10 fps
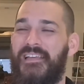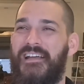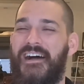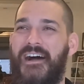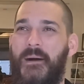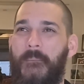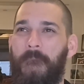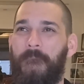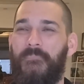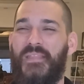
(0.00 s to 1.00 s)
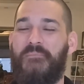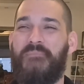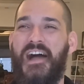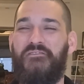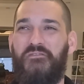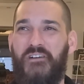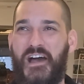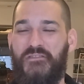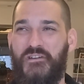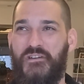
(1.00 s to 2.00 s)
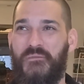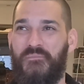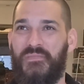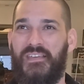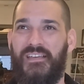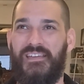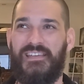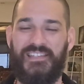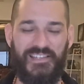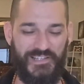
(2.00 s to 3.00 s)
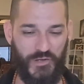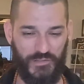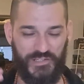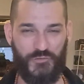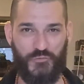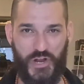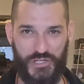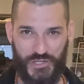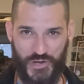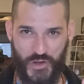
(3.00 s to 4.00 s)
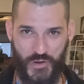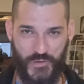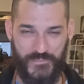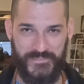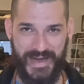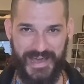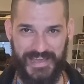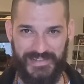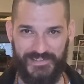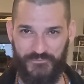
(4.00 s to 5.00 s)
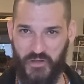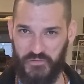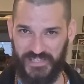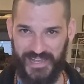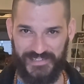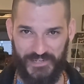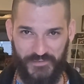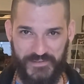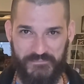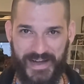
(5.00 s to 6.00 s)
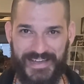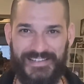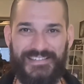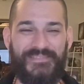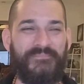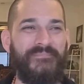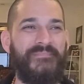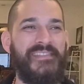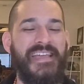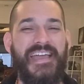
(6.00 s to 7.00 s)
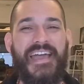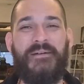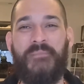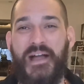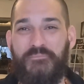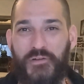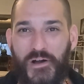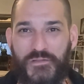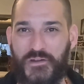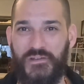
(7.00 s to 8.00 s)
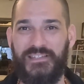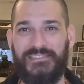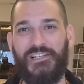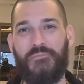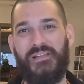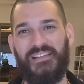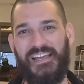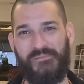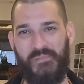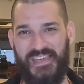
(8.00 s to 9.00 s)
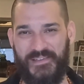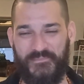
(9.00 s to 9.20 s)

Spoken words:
My father, he's got this rational mind, very scientific mind. And my brother is a little bit like me.